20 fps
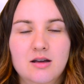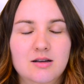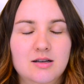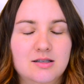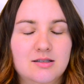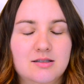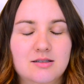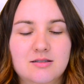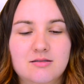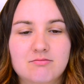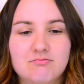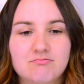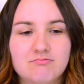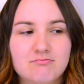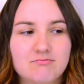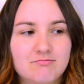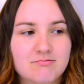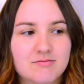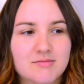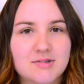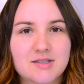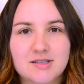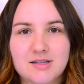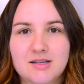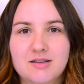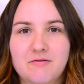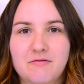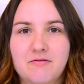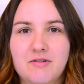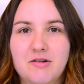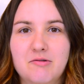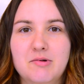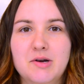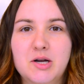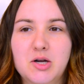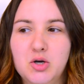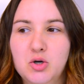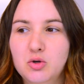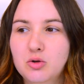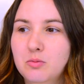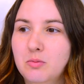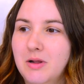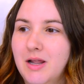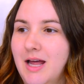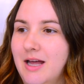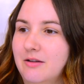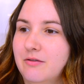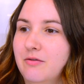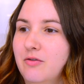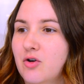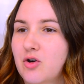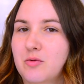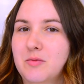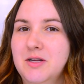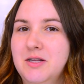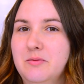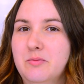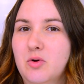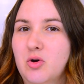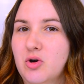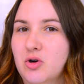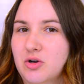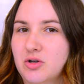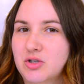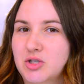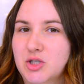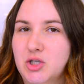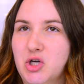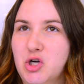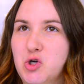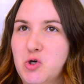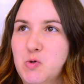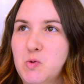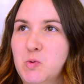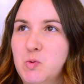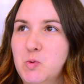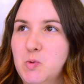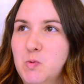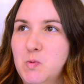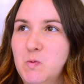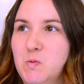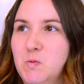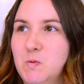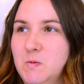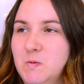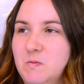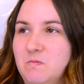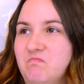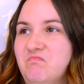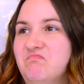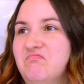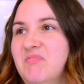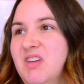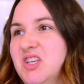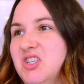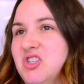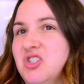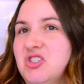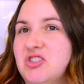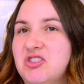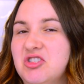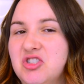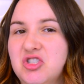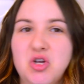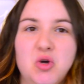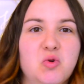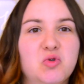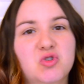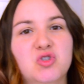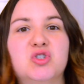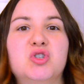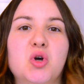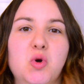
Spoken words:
It's not a very cool platform anymore, so it's so.